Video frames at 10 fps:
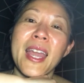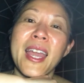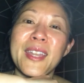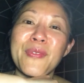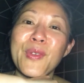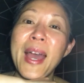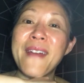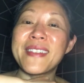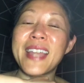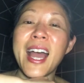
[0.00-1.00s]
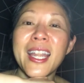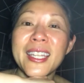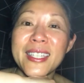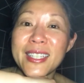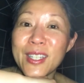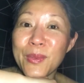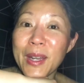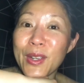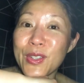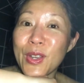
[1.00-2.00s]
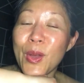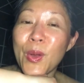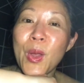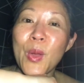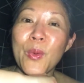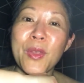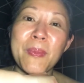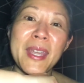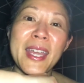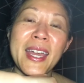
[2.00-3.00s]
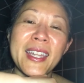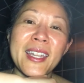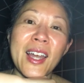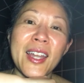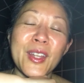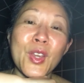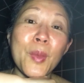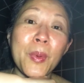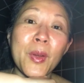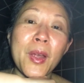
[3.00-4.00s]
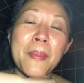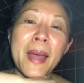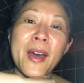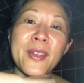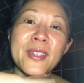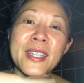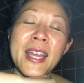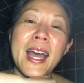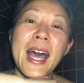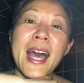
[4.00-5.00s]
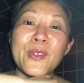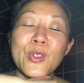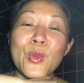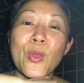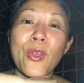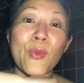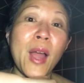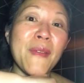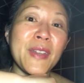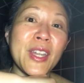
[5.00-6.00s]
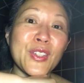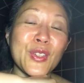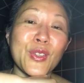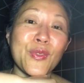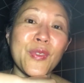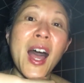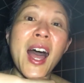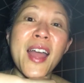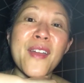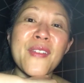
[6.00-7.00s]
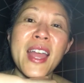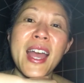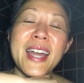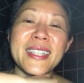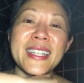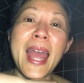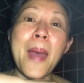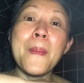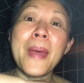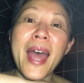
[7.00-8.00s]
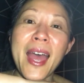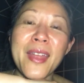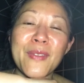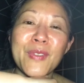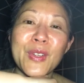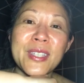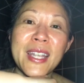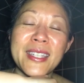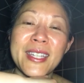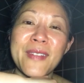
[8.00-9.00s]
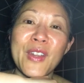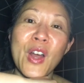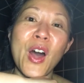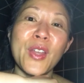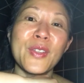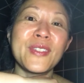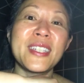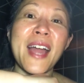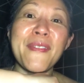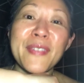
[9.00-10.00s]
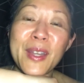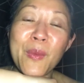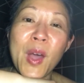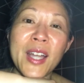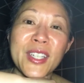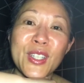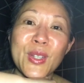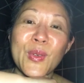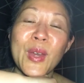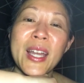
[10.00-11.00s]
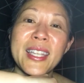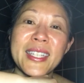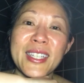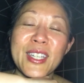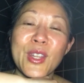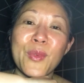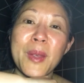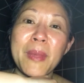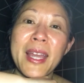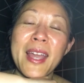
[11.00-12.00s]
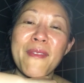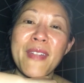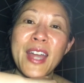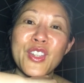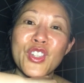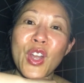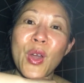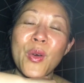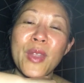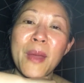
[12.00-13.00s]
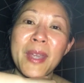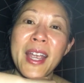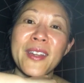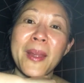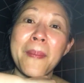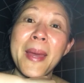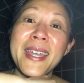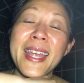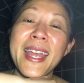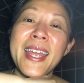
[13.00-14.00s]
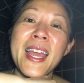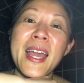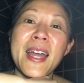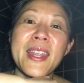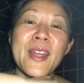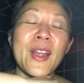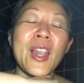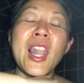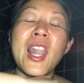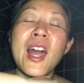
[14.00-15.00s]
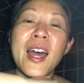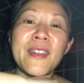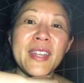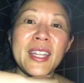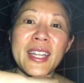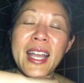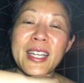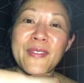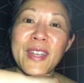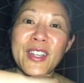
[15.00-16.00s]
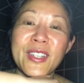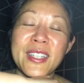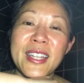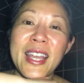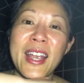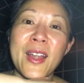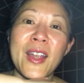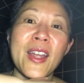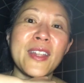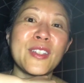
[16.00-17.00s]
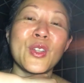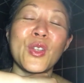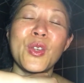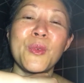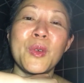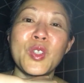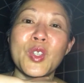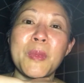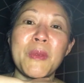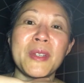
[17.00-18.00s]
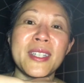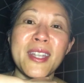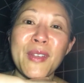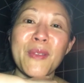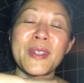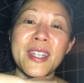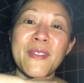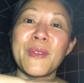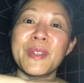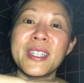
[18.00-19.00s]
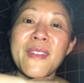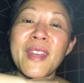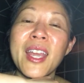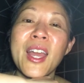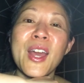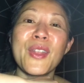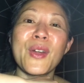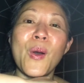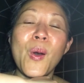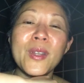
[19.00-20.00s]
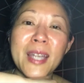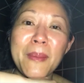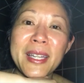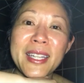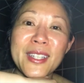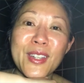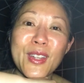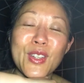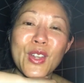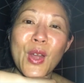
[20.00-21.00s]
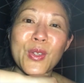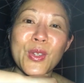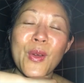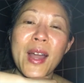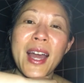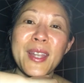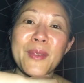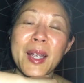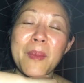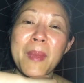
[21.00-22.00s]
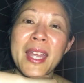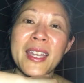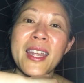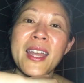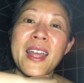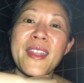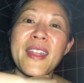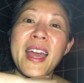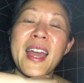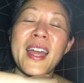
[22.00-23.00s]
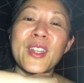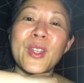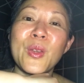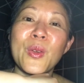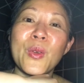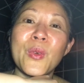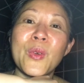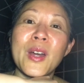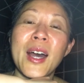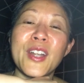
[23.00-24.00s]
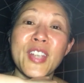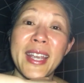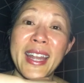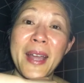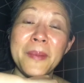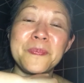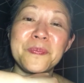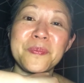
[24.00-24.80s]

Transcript: And if you have not listened to the radio show with me and Lottie Cooper about how to thrive and not just survive as an empath, if you're sensitive at all, you definitely want to listen to the replay of that show that we aired on Monday. There are a lot of healing activations there, so you will just be receiving, receiving, receiving the whole time you listen to the show. So I highly recommend that you uh, check it out.